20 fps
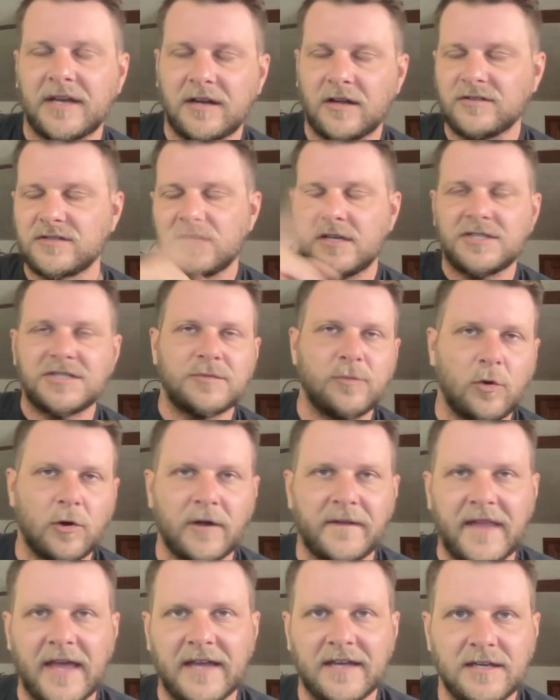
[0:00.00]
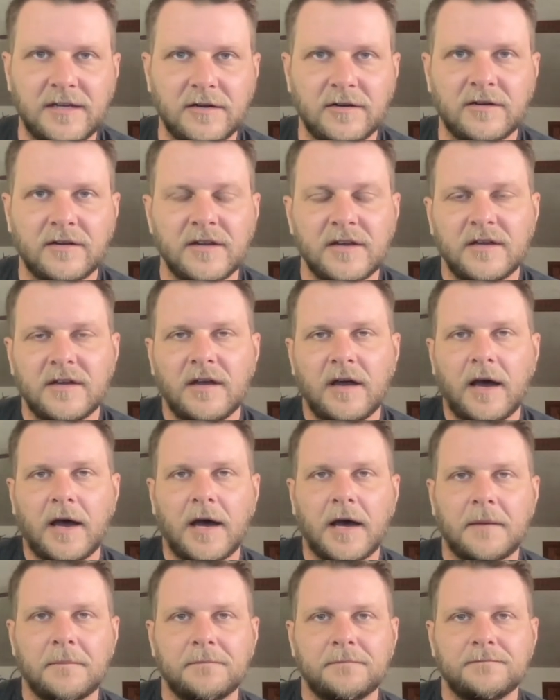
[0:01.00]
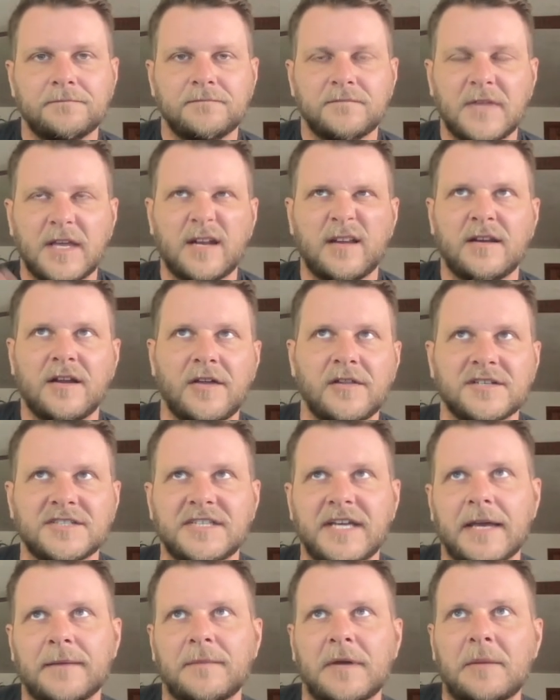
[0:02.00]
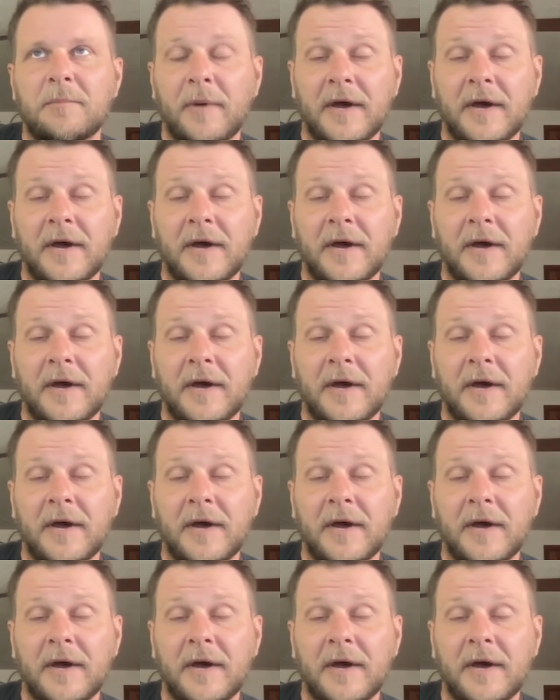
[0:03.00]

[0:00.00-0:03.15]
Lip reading: And I'll touch more on that here in another segment.